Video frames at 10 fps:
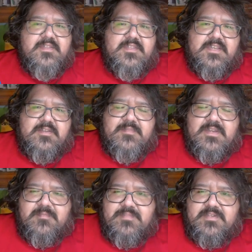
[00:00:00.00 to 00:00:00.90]
Thank you to my
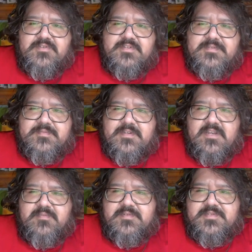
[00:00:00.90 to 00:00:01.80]
Patreon
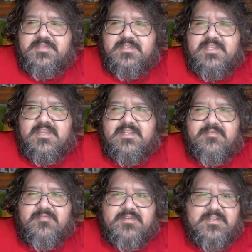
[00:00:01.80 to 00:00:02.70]
subscribers. Thank you to
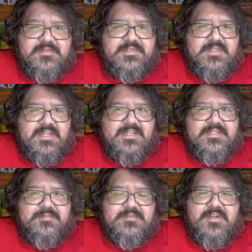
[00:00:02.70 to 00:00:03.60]
everyone else. Like and
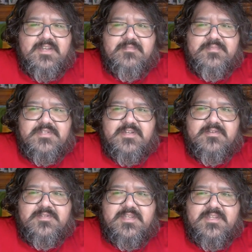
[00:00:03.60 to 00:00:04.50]
subscribe, share,
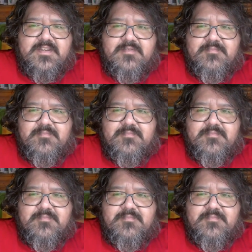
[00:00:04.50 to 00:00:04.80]
take care.